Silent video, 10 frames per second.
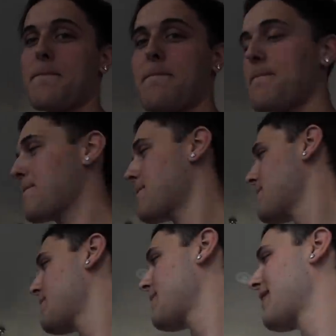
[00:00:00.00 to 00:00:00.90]
You're supposed to be my
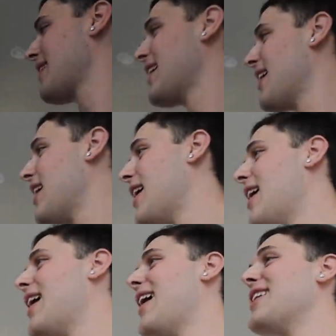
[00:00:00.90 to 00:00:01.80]
best friend. You're supposed to be my
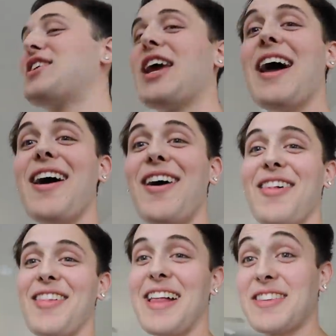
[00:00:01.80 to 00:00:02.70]
boyfriend. Chill.
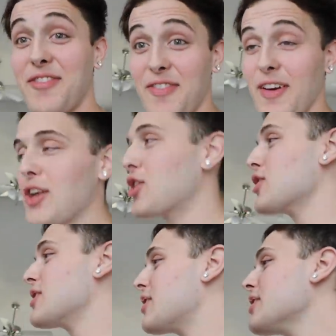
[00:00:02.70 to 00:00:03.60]
No, let's. you're
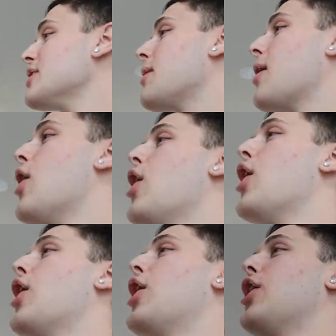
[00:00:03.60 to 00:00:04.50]
stop. literally. I
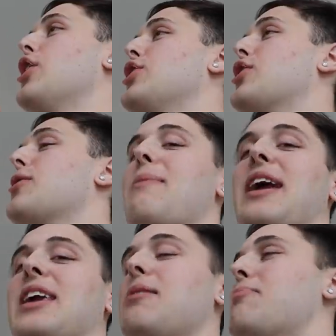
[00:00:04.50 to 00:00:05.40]
don't want to be on camera. You're
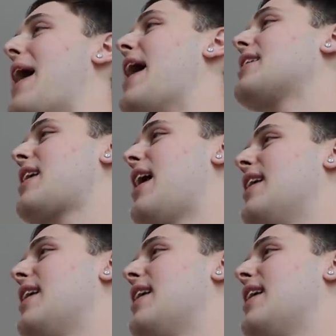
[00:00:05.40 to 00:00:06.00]
making bad birthday.